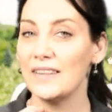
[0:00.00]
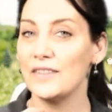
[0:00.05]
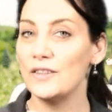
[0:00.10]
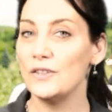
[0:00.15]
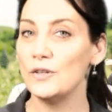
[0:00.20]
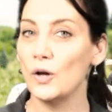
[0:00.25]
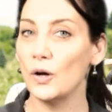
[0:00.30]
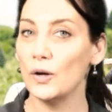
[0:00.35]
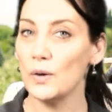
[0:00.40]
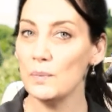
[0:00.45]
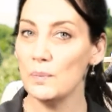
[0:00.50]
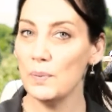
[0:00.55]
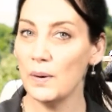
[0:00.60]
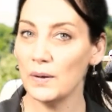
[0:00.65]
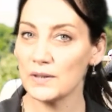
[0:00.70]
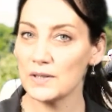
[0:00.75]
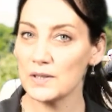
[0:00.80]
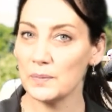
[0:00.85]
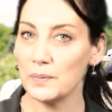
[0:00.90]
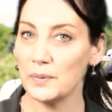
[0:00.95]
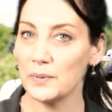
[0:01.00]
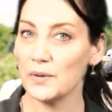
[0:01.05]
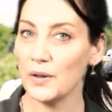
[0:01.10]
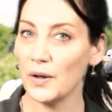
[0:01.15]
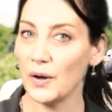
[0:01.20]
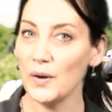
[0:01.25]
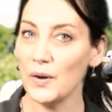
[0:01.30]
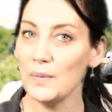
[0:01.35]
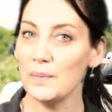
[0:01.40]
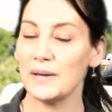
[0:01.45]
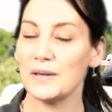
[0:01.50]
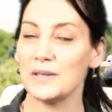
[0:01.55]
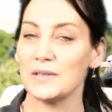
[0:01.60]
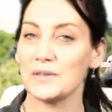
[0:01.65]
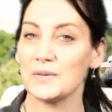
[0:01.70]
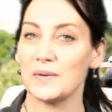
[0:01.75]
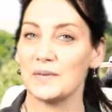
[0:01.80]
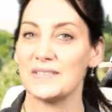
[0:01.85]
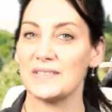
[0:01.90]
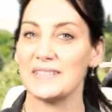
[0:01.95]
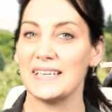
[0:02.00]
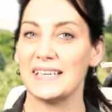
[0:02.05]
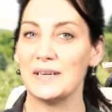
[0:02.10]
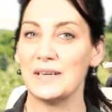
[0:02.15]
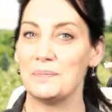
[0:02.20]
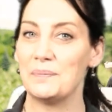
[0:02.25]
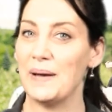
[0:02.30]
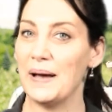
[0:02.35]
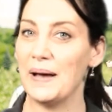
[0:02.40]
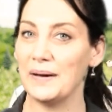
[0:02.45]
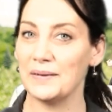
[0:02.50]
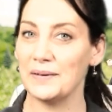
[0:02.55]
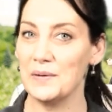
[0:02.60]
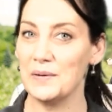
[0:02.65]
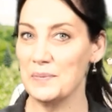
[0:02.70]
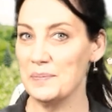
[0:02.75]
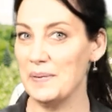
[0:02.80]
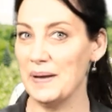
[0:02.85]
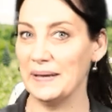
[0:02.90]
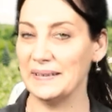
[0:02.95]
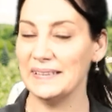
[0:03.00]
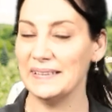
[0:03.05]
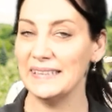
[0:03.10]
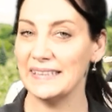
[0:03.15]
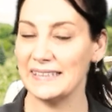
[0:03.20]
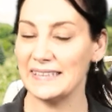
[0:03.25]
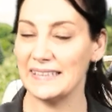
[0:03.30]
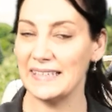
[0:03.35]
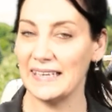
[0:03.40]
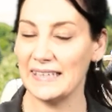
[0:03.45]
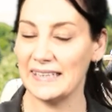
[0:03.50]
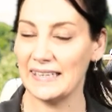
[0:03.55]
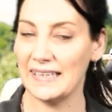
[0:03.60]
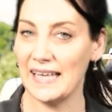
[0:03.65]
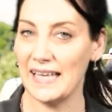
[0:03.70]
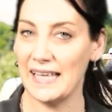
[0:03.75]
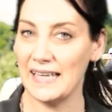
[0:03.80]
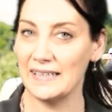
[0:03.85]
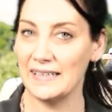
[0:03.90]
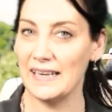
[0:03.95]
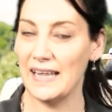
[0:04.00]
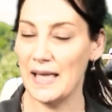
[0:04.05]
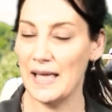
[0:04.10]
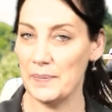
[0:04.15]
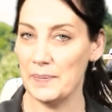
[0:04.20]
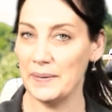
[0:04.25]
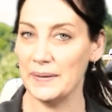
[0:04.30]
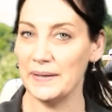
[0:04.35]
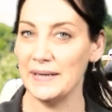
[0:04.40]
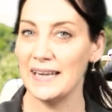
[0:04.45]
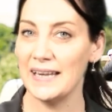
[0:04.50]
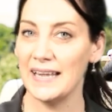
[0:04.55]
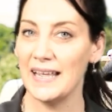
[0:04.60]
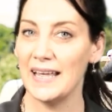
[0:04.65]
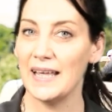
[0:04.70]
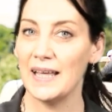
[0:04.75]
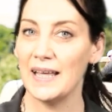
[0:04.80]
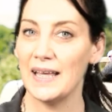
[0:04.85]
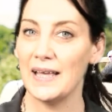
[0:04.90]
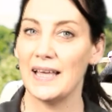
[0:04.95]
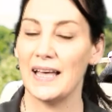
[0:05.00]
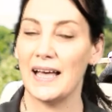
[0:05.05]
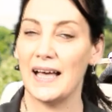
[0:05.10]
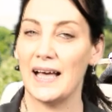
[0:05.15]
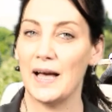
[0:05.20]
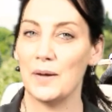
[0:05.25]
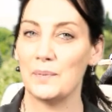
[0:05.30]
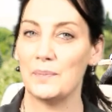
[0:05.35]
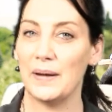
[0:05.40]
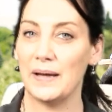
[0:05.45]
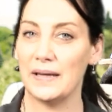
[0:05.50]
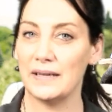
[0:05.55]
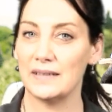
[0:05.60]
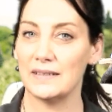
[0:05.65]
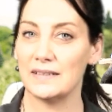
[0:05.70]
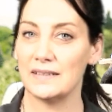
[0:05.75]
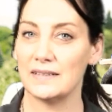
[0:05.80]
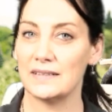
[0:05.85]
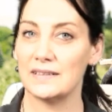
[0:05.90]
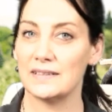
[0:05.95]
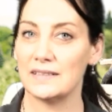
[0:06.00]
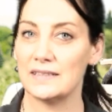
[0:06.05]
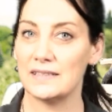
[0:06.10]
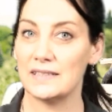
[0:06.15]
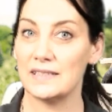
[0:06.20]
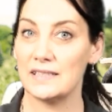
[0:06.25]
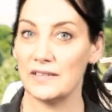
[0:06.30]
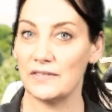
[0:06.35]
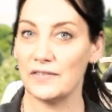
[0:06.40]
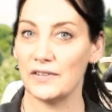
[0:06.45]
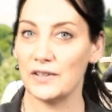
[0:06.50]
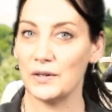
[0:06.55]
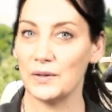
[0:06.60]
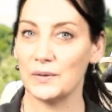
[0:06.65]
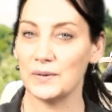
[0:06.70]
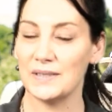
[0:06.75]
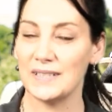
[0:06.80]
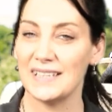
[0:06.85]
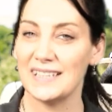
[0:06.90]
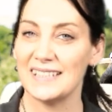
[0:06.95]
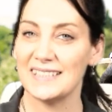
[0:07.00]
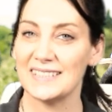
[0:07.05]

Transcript: Not impossible though, because we've seen in Bowden and Bowden it can happen, but difficult.